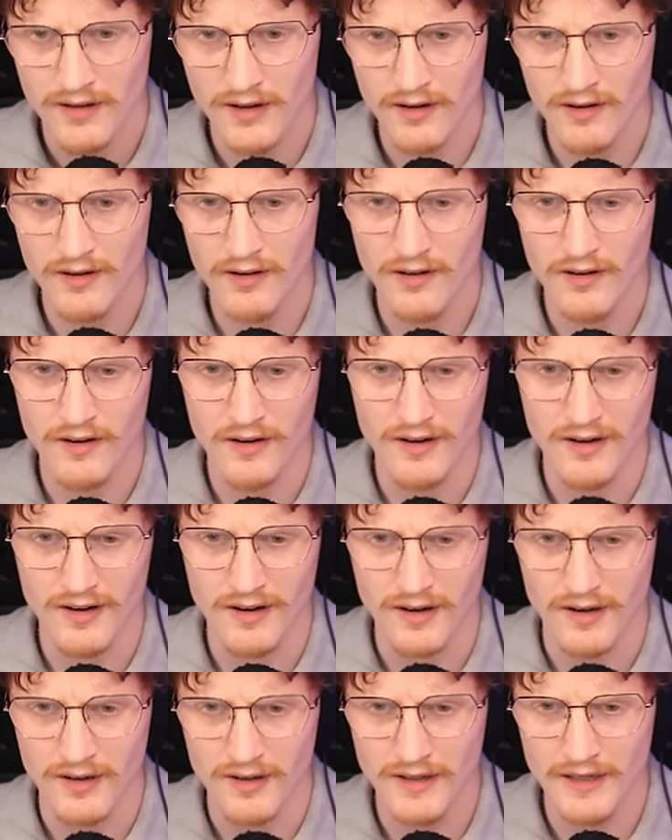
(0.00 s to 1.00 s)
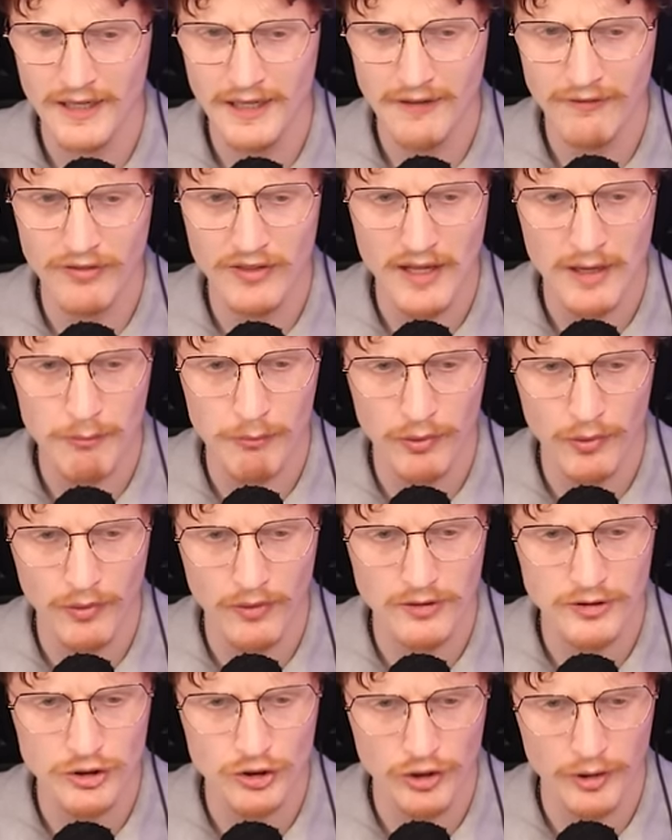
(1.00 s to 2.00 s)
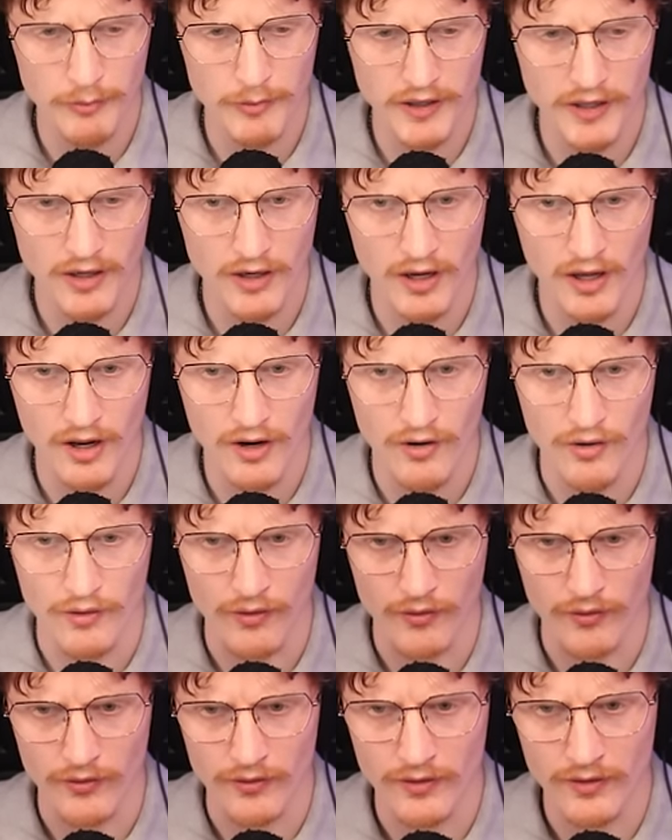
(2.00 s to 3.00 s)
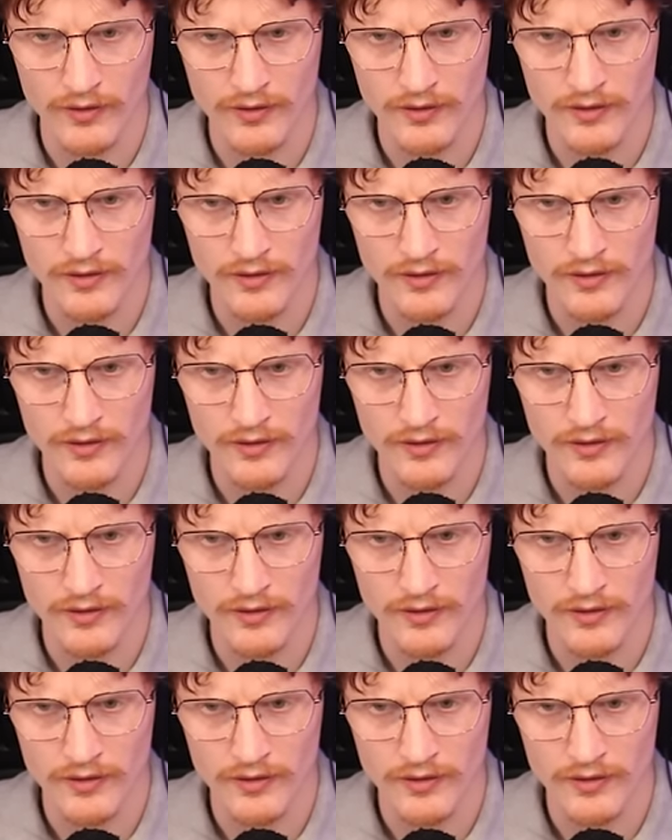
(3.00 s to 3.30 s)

Oh, leave that poor trimming alone.